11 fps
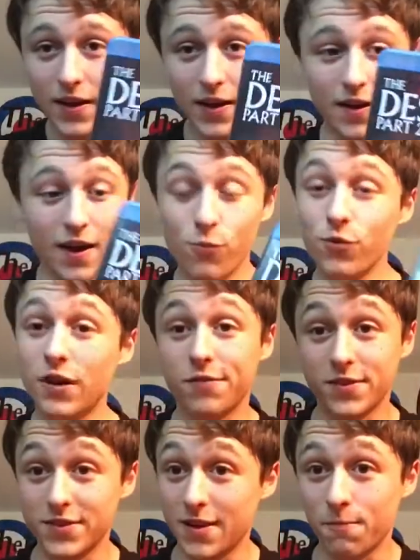I would have
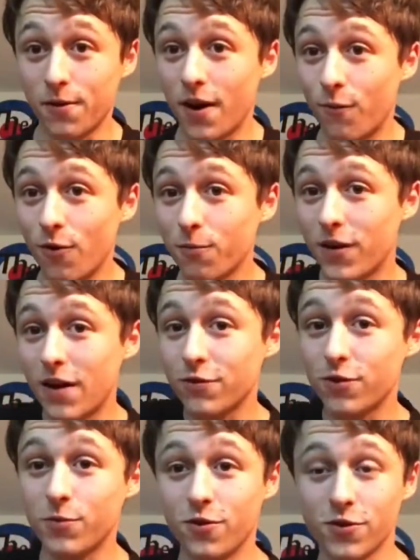The Descent Part 1, but I
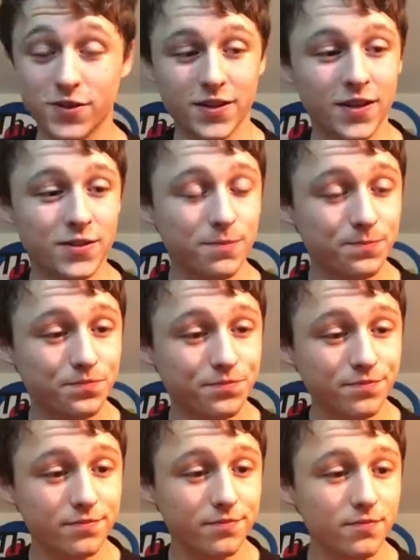haven't come across it yet.
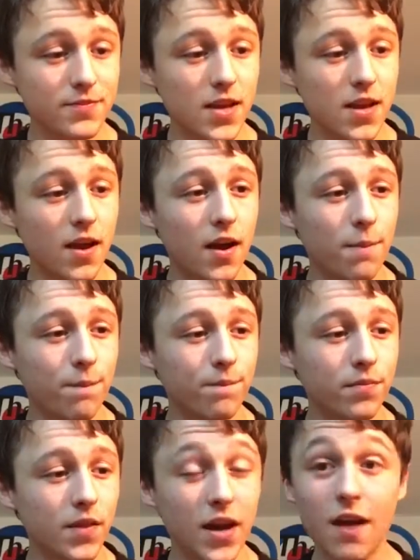
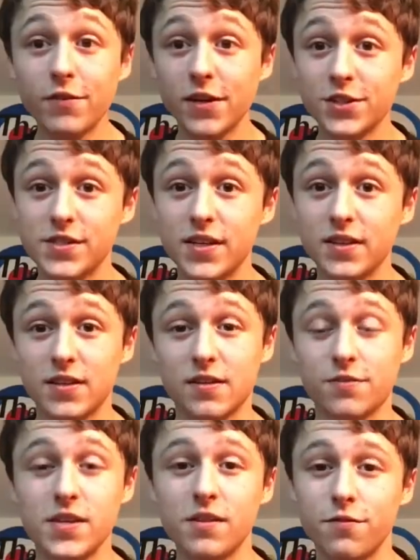And I haven't actually seen this.
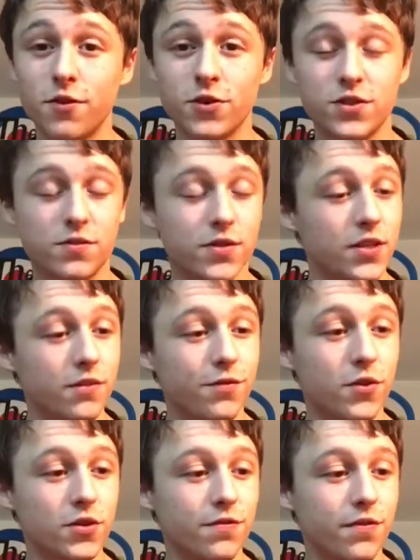I've seen the
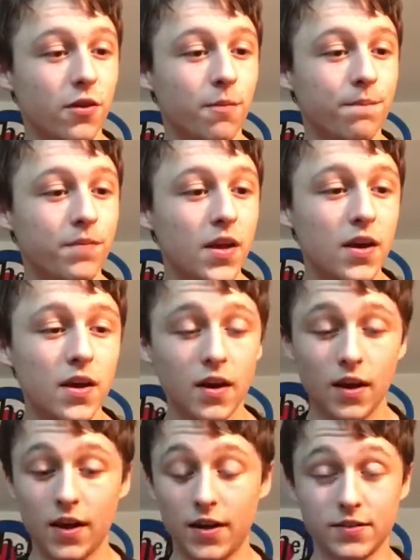first film,
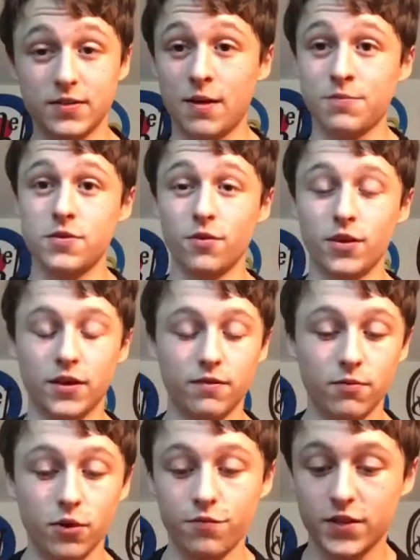and absolutely
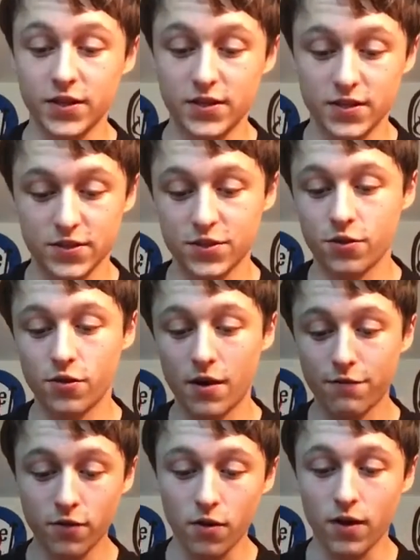loved it, so
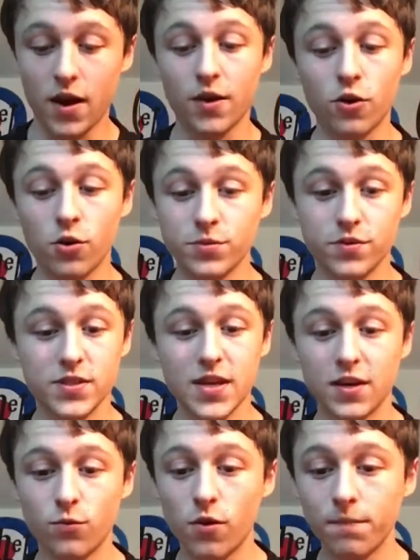I've got high hopes for the
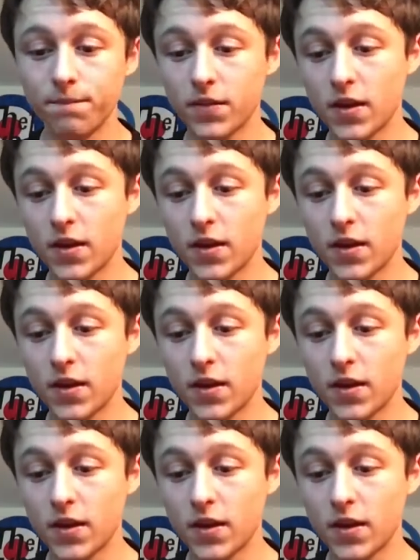second one.